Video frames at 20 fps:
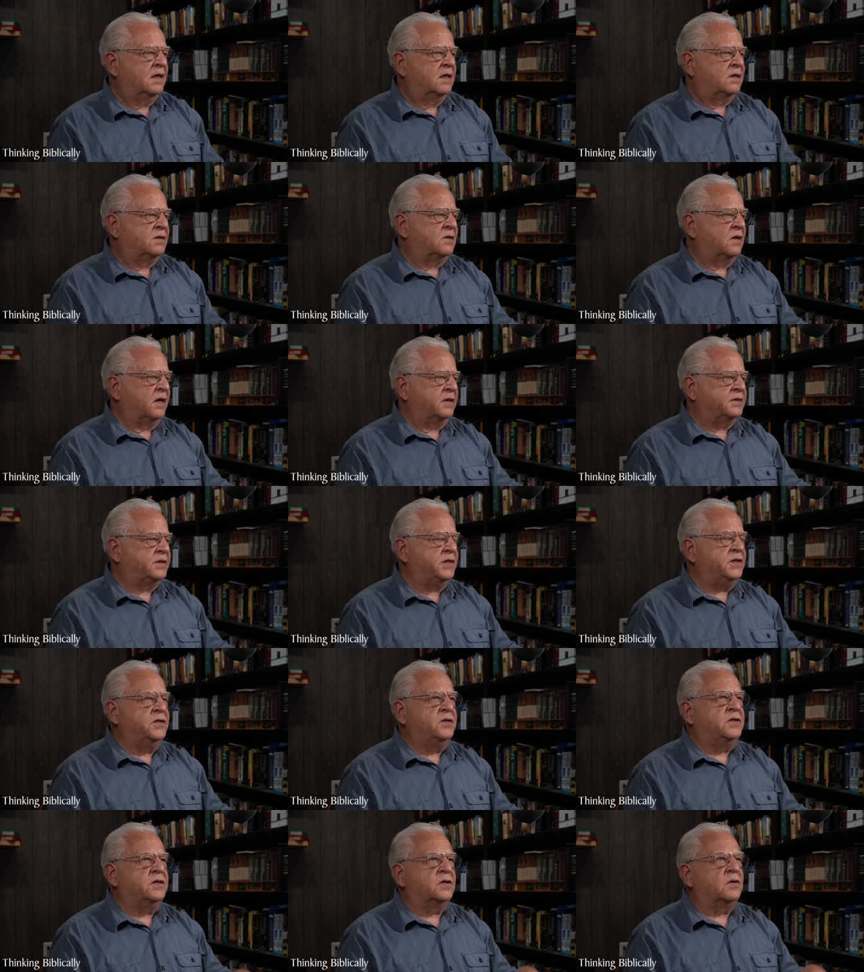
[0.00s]
thought that
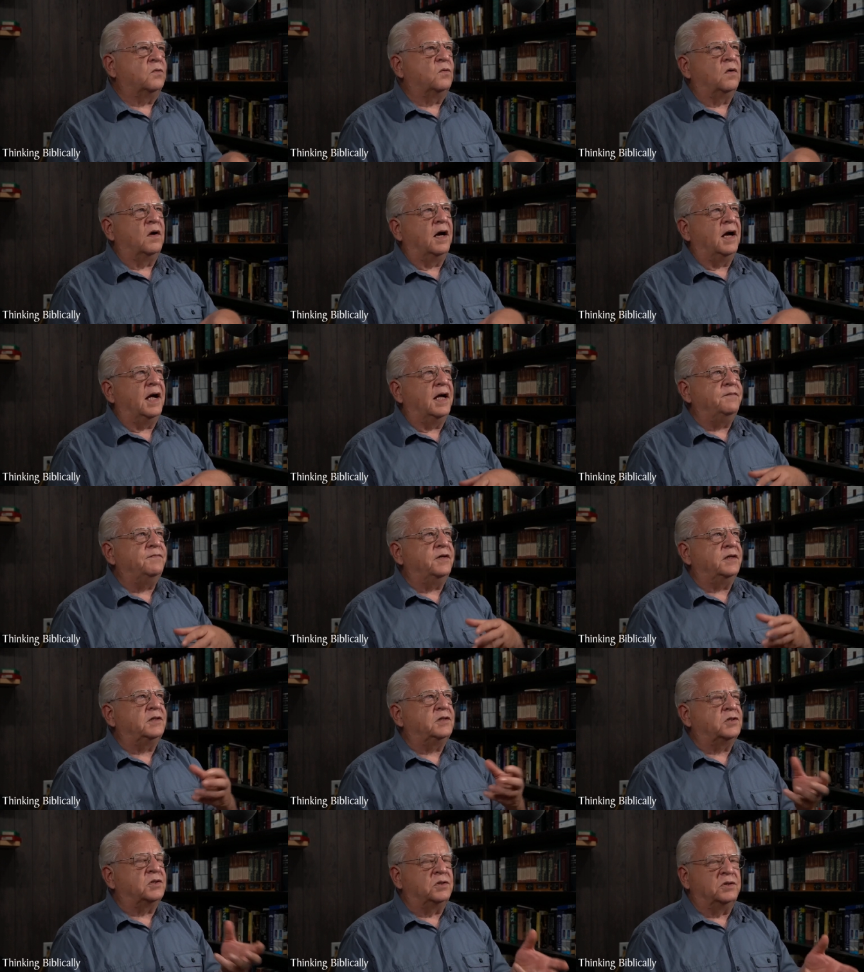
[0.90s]
you could arrive
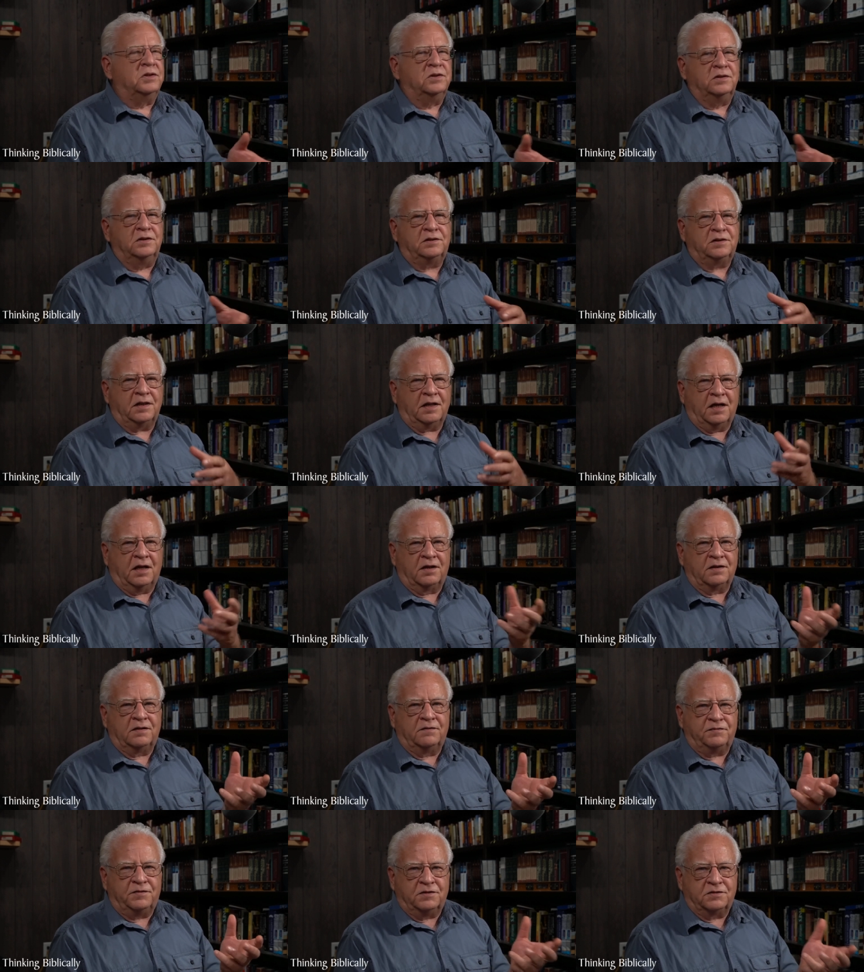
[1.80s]
at truth out
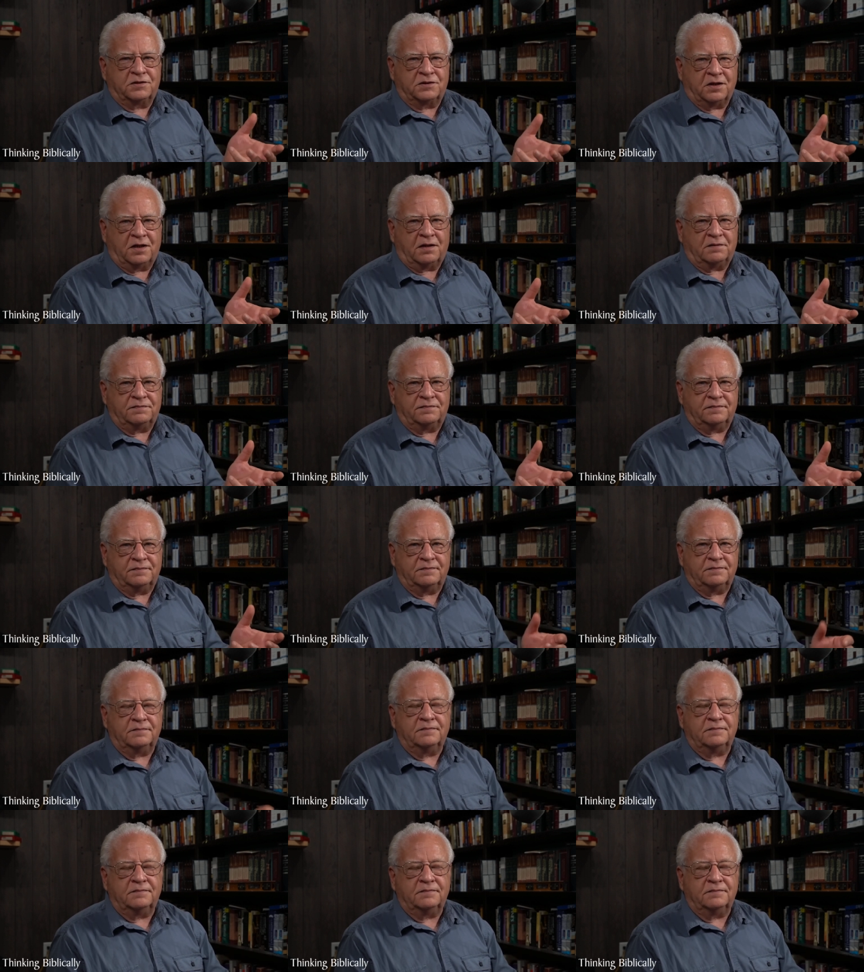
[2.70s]
of yourself.